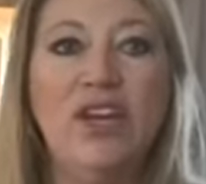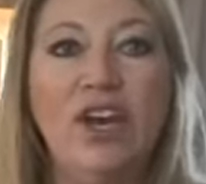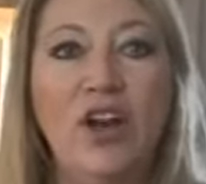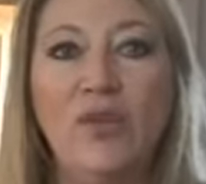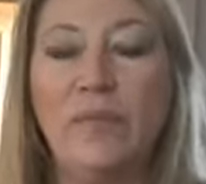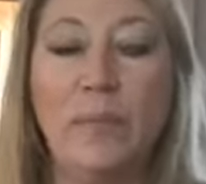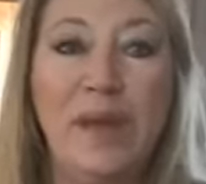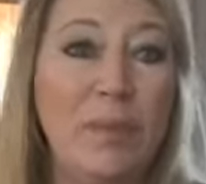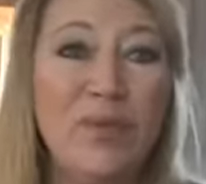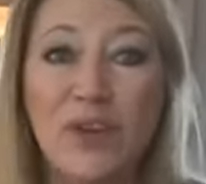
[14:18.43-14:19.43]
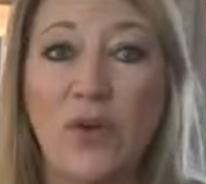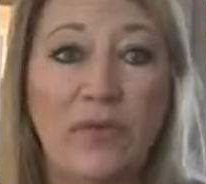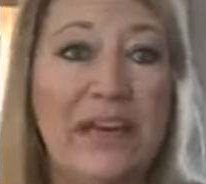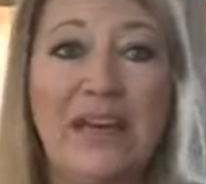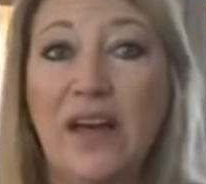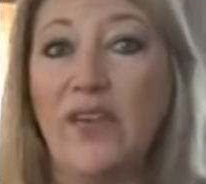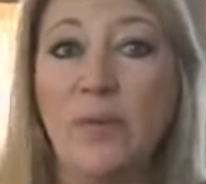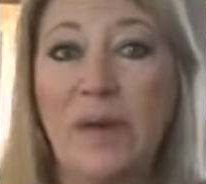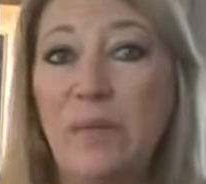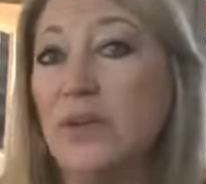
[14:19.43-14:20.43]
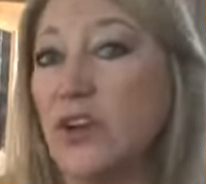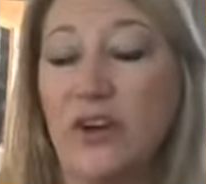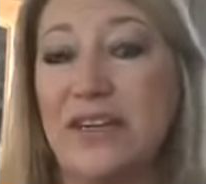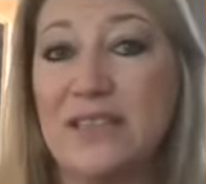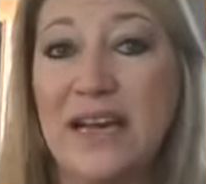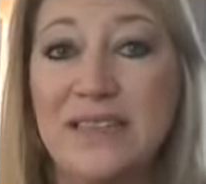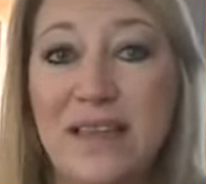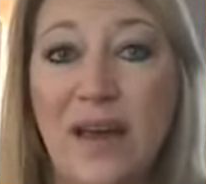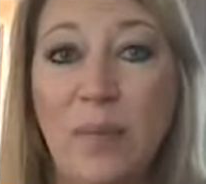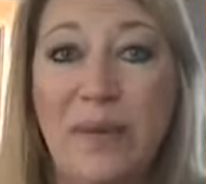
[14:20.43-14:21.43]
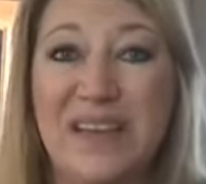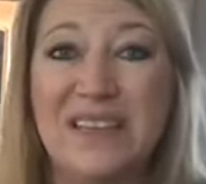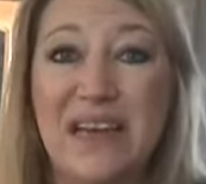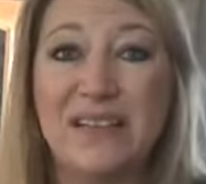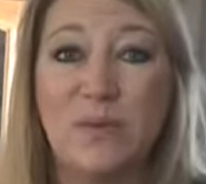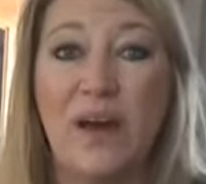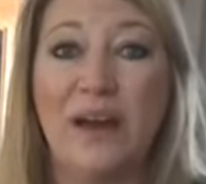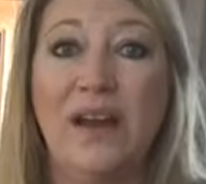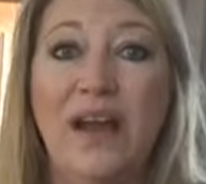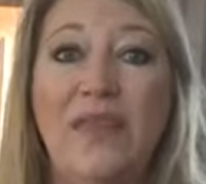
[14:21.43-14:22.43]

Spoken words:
You know, people don't need other people to criticize them because guess what?